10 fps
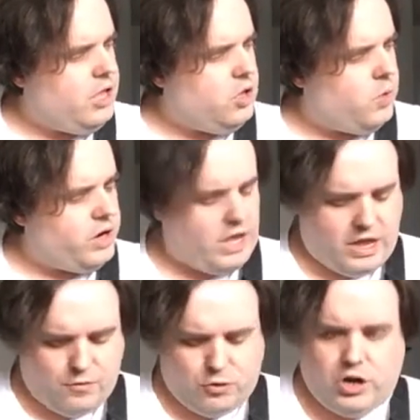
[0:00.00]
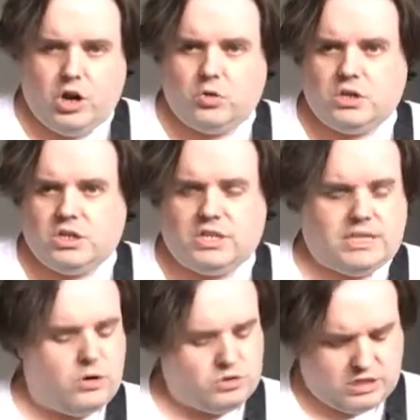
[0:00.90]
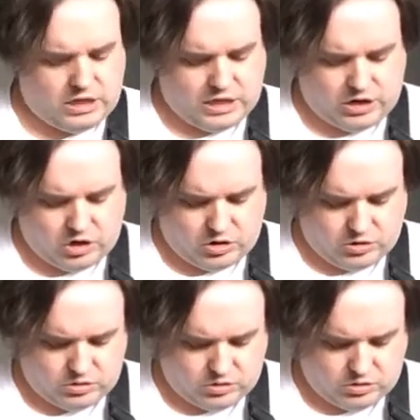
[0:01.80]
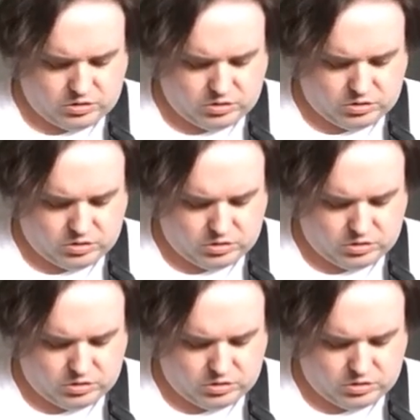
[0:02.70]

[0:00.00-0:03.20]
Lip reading: You want every note to sound clear. And